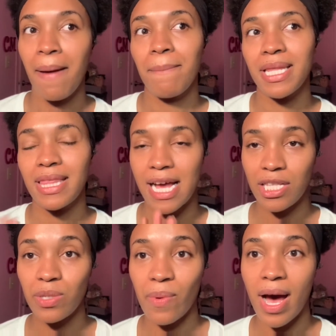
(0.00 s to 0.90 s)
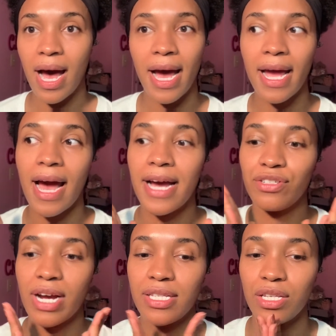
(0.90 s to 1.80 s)
but that's why I
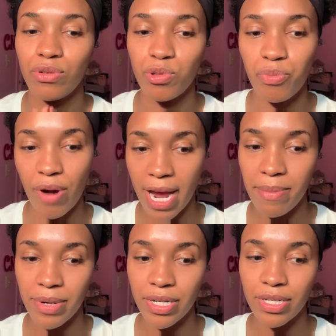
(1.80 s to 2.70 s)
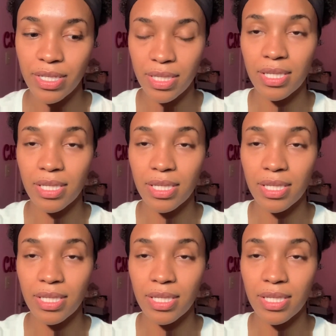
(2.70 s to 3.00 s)
try to use primers